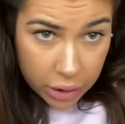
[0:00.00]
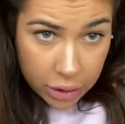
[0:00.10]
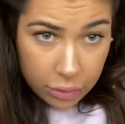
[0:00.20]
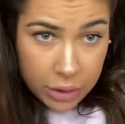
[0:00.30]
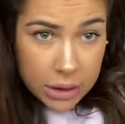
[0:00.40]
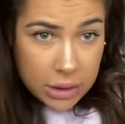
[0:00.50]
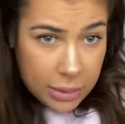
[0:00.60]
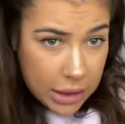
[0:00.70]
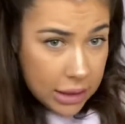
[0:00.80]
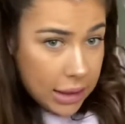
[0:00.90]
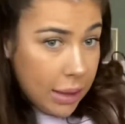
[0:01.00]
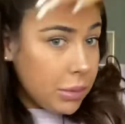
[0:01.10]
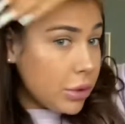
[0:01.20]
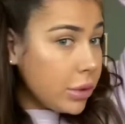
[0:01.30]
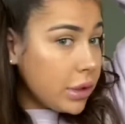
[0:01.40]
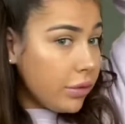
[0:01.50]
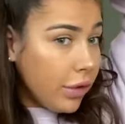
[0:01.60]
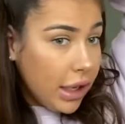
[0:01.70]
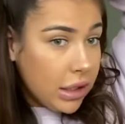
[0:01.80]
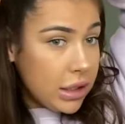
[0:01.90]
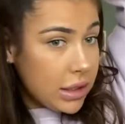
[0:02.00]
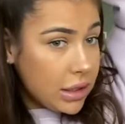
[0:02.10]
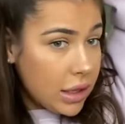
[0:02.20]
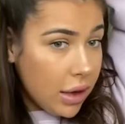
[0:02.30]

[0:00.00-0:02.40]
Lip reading: you want it to be the same sort of thickness as